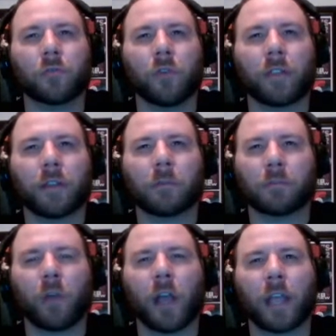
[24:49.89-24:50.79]
I think it was
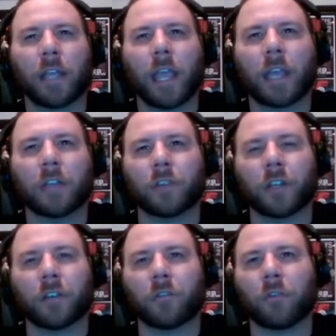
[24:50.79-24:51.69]
Brian Cage,
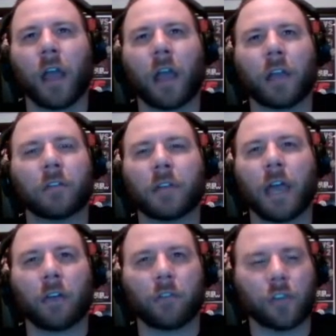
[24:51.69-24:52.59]
like had
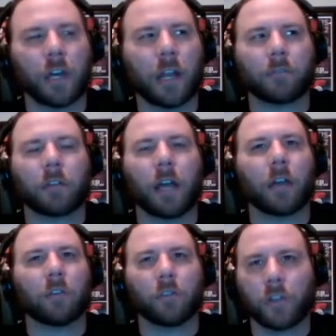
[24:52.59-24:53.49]
title shot after
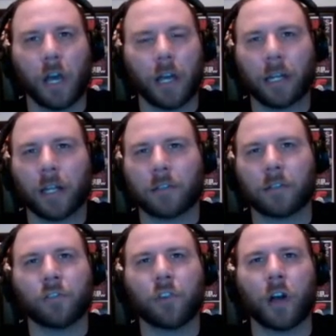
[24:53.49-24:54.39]
title shot
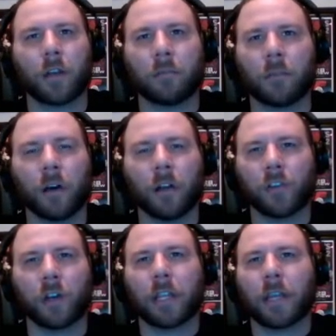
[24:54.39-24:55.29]
against
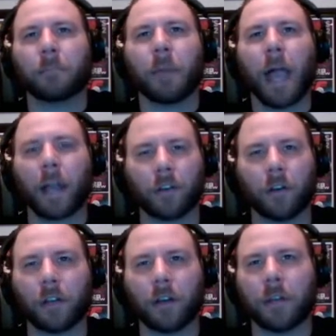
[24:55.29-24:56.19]
Johnny Impact
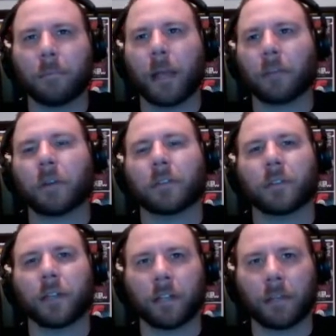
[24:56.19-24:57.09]
on Impact
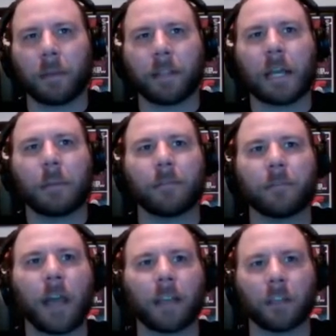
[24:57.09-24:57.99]
Wrestling, and like by the time he
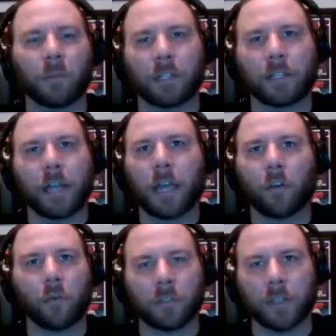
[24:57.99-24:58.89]
finally won the
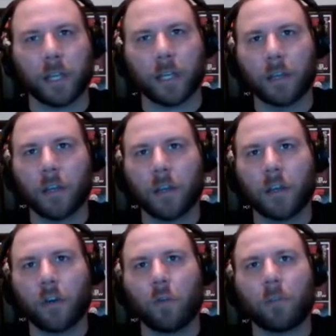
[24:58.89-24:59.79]
title, it was like
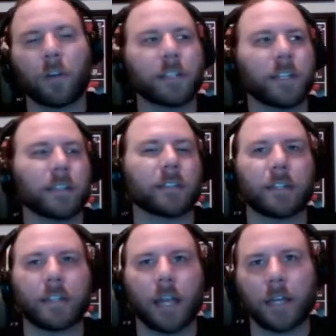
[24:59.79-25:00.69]
we've already seen
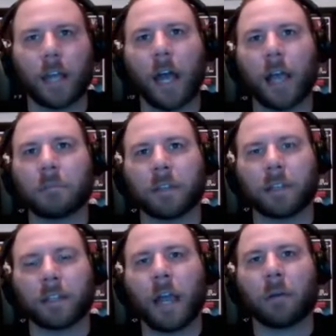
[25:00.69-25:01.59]
like 10 times, and
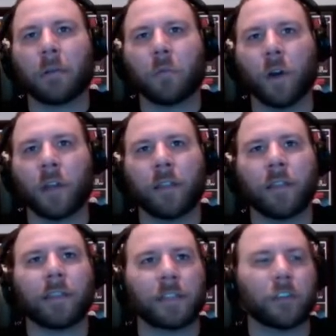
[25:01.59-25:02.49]
like now he won, and
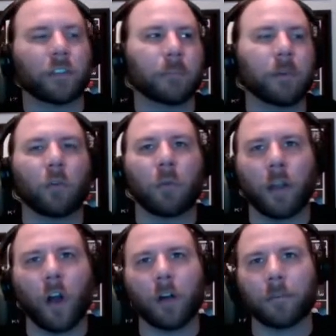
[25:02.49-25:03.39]
then like they took the belt
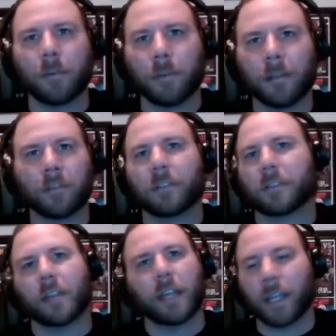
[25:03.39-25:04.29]
right off him, and it was
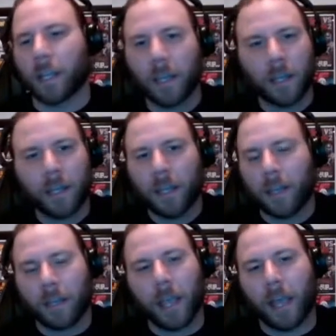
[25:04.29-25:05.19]
just like,
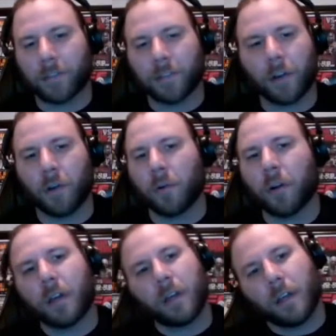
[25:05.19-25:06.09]
yeah.
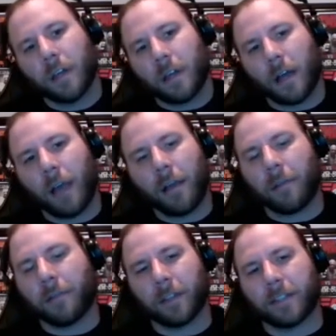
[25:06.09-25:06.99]
So
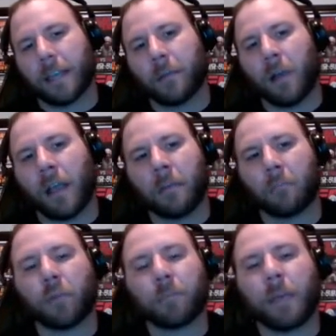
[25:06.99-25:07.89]
I feel the same way.
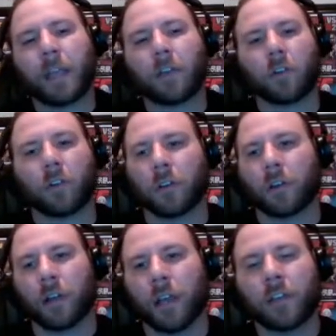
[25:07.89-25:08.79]
And Britt Baker,
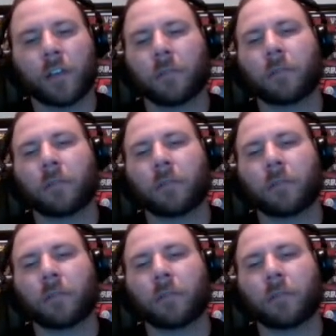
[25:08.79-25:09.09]
and